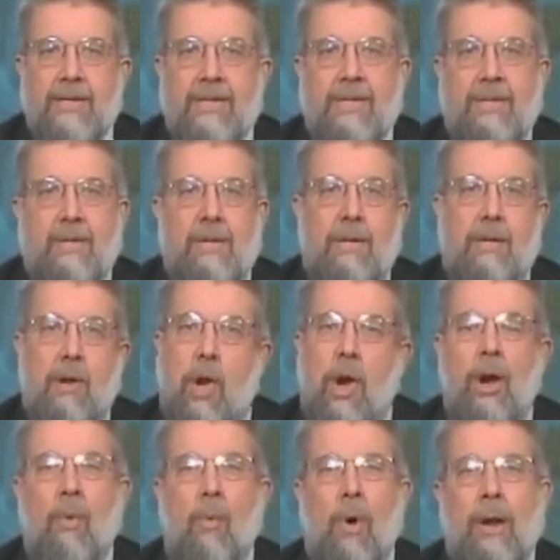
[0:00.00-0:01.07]
is a
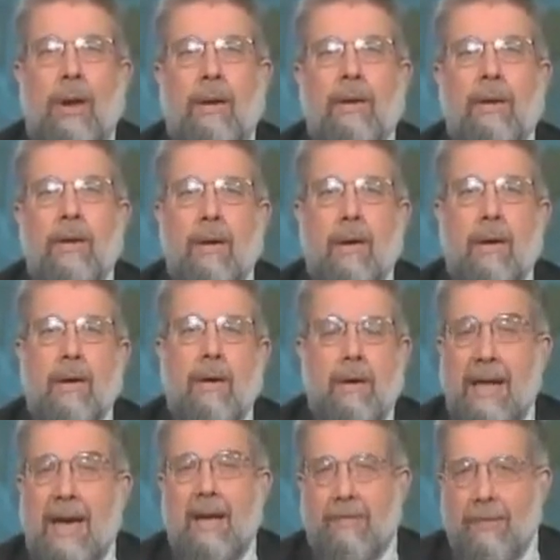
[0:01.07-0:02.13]
long one,
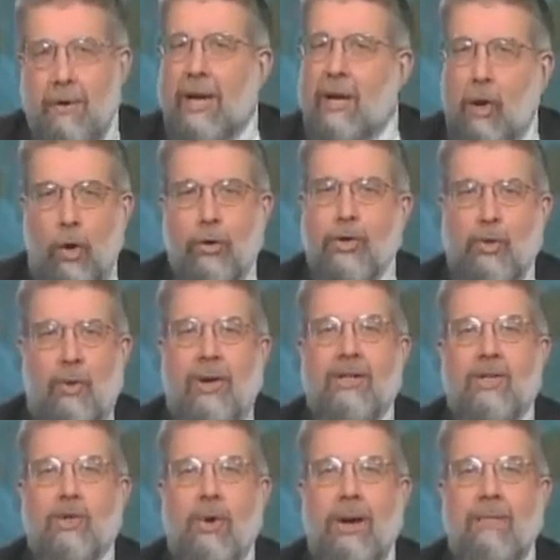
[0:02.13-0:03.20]
not a very close
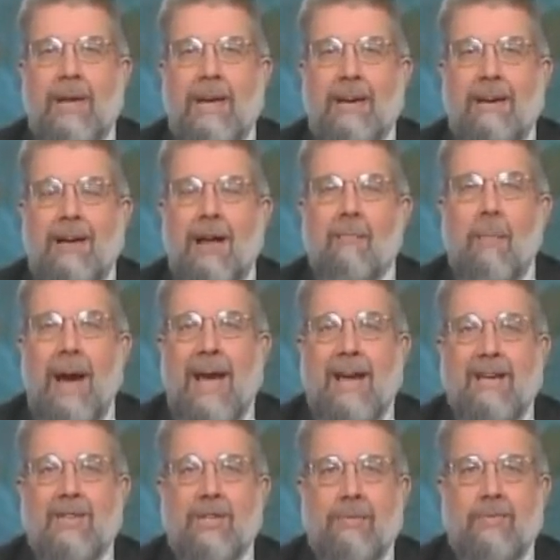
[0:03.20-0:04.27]
one, so I'm not an
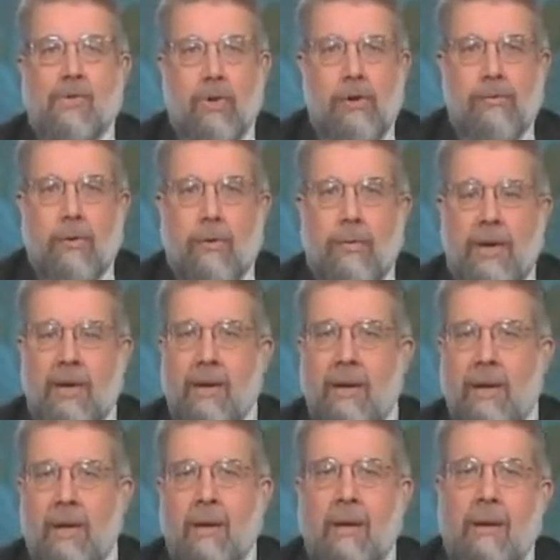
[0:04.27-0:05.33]
unbiased observer. But
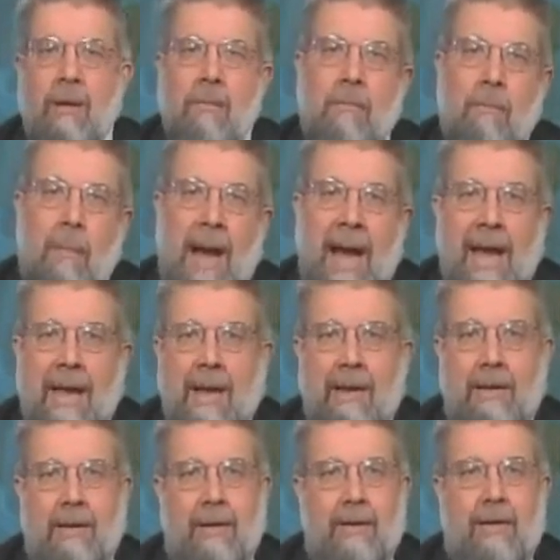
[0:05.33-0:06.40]

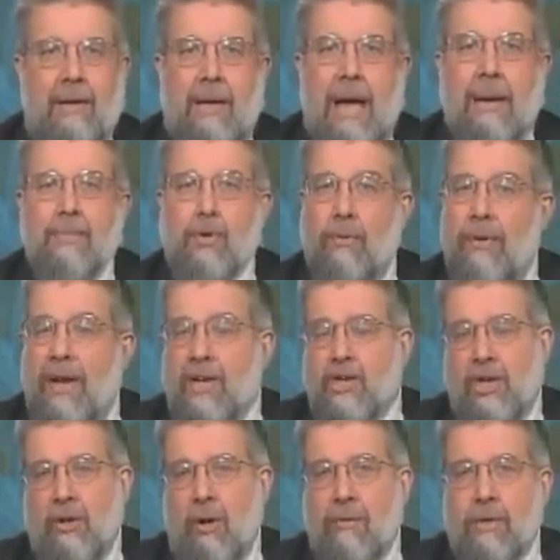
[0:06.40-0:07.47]
my
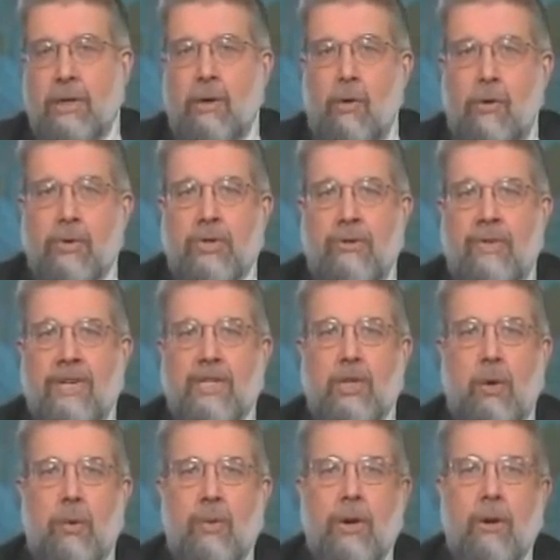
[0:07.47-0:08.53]
observation over the course of his
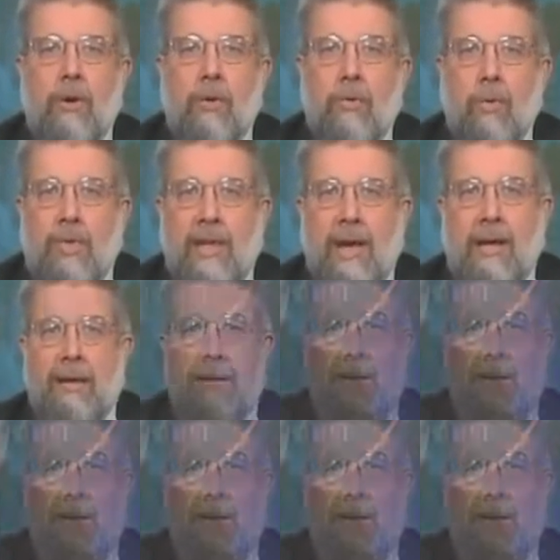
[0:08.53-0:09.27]
career, that